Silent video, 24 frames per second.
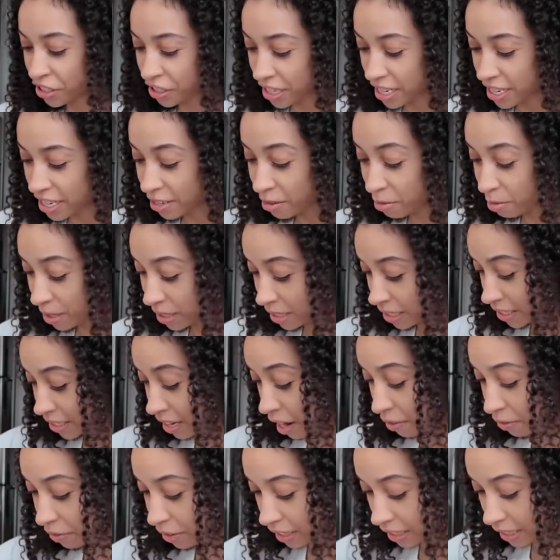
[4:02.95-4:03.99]
She was
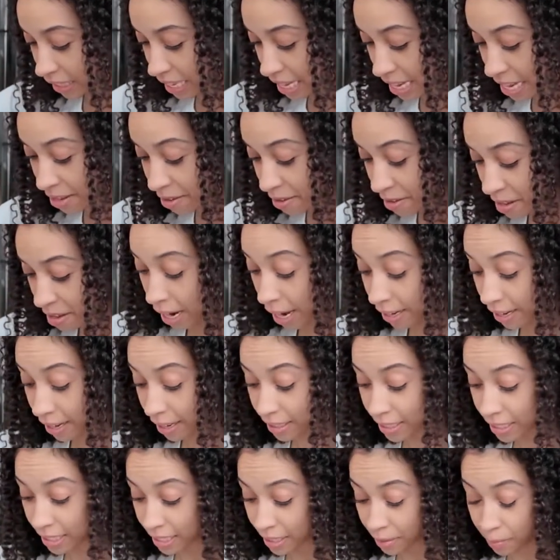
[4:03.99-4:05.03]
definitely, when I
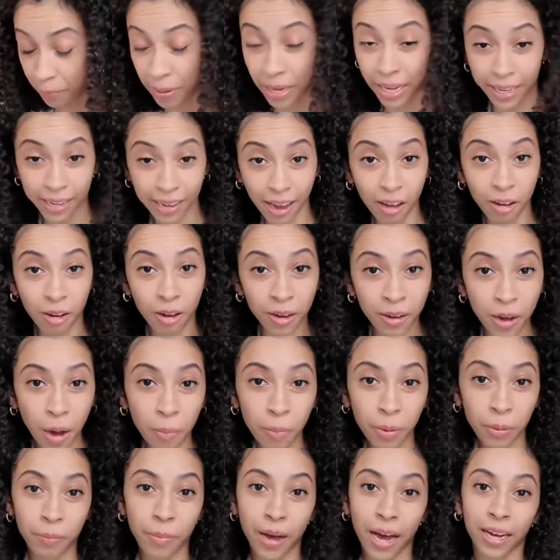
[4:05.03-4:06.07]
got to pick out a
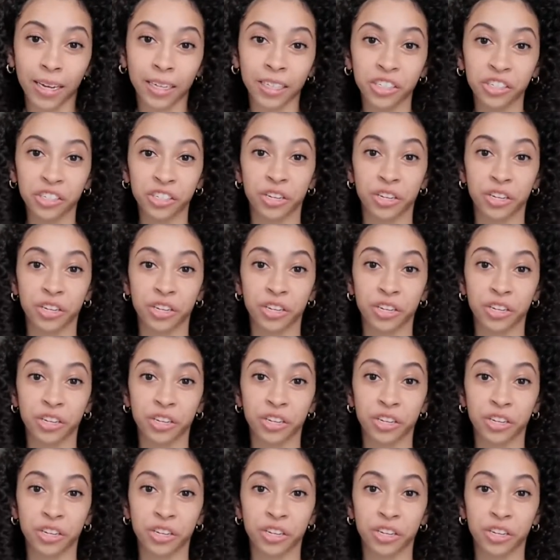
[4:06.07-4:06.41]
couple bags,